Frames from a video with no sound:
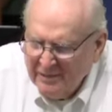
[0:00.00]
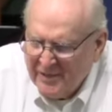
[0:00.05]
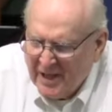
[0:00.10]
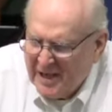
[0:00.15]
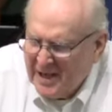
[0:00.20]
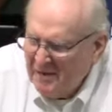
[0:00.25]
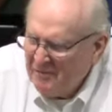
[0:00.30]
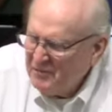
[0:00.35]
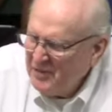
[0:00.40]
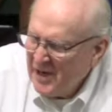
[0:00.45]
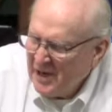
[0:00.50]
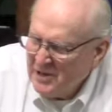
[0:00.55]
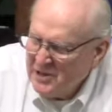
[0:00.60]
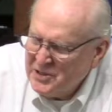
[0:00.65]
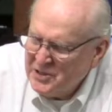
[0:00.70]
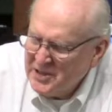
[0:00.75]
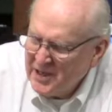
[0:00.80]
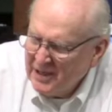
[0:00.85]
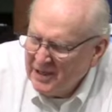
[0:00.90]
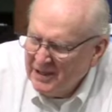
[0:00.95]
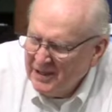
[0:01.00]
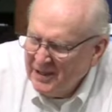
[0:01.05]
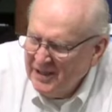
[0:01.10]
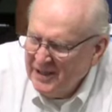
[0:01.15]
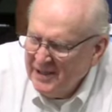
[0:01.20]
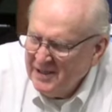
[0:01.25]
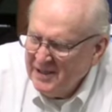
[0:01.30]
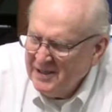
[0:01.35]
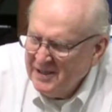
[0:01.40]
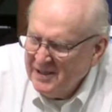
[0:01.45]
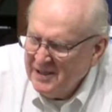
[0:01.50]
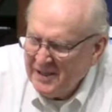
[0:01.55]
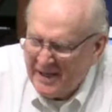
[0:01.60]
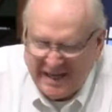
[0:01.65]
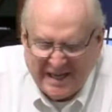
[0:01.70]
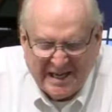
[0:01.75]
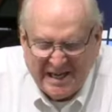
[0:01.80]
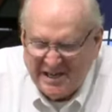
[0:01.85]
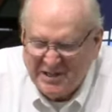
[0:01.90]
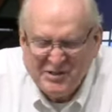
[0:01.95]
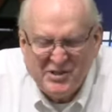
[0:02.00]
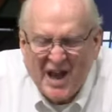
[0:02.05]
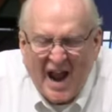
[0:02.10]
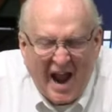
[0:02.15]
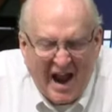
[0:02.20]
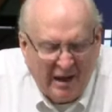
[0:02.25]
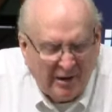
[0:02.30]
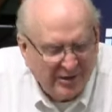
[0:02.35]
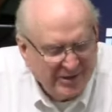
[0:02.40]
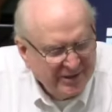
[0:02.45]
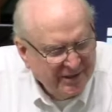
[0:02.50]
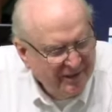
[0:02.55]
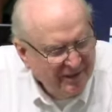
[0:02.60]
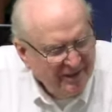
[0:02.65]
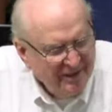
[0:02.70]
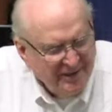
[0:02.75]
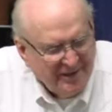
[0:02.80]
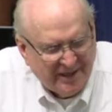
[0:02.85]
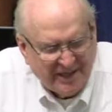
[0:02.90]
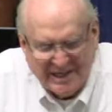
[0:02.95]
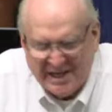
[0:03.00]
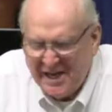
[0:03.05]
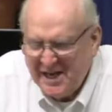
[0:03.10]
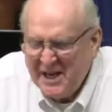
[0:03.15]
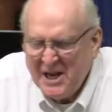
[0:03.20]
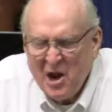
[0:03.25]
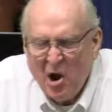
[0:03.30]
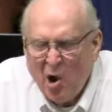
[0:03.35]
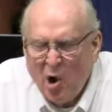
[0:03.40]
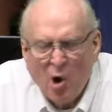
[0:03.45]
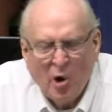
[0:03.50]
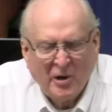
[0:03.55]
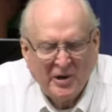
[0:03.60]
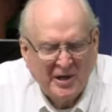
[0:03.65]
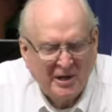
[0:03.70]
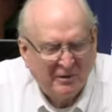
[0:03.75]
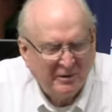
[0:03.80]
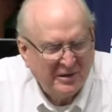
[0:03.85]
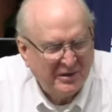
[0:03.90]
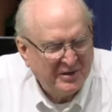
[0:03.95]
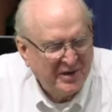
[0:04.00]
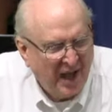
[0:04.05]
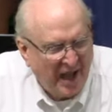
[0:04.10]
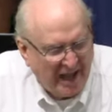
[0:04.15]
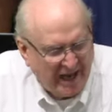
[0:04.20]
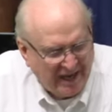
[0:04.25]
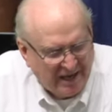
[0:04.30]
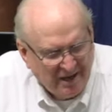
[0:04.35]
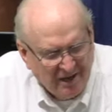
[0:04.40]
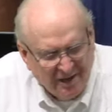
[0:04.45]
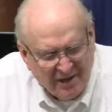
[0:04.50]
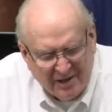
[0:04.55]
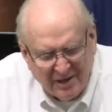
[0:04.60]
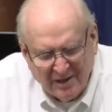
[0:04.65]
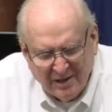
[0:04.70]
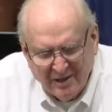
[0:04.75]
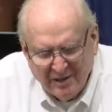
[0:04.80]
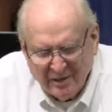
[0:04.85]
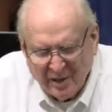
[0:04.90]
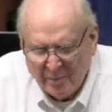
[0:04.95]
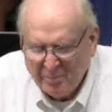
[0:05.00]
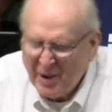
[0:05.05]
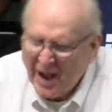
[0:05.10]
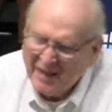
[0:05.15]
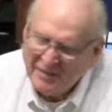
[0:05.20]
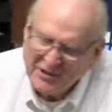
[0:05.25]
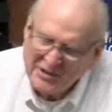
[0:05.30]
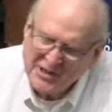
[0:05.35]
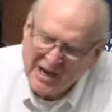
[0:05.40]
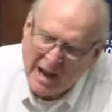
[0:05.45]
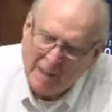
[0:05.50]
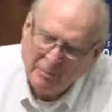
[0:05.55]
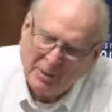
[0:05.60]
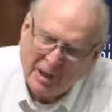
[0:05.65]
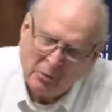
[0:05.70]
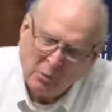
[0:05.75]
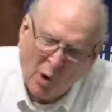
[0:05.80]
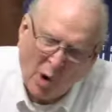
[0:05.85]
that if there's any doubt in any heart here today, that by the time they